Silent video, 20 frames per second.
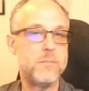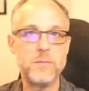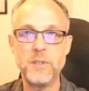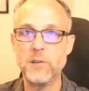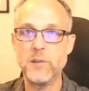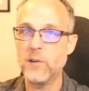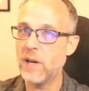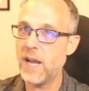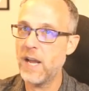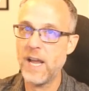
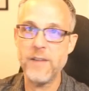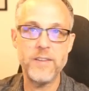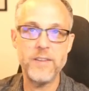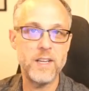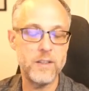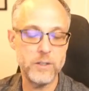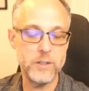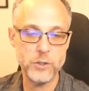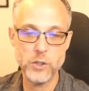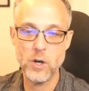You're going to have it
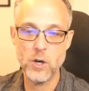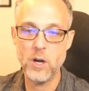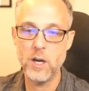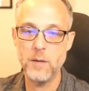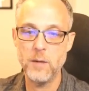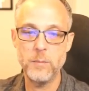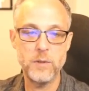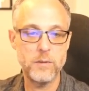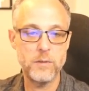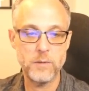in the
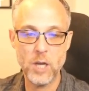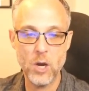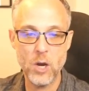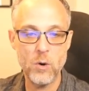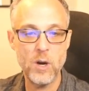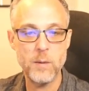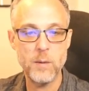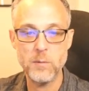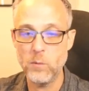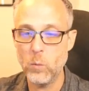job or the
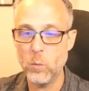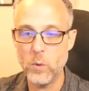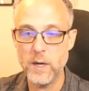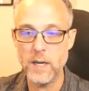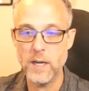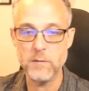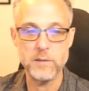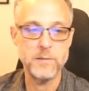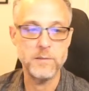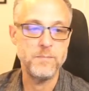co-op or
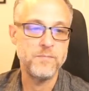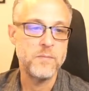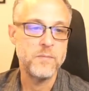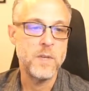whatever.